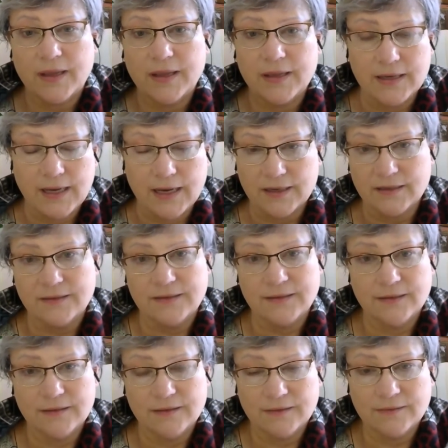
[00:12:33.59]
connect
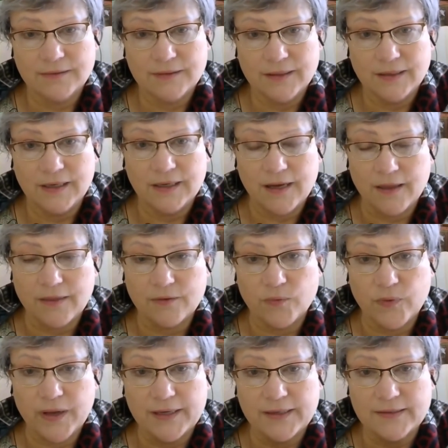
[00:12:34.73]
in other
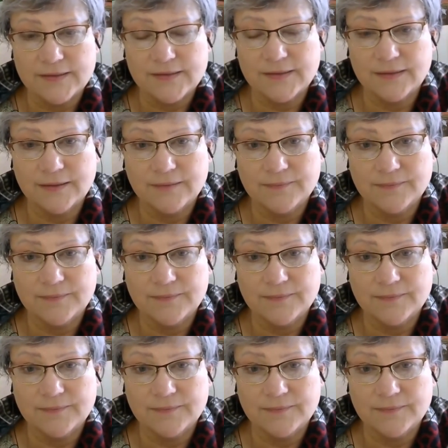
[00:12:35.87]
ways,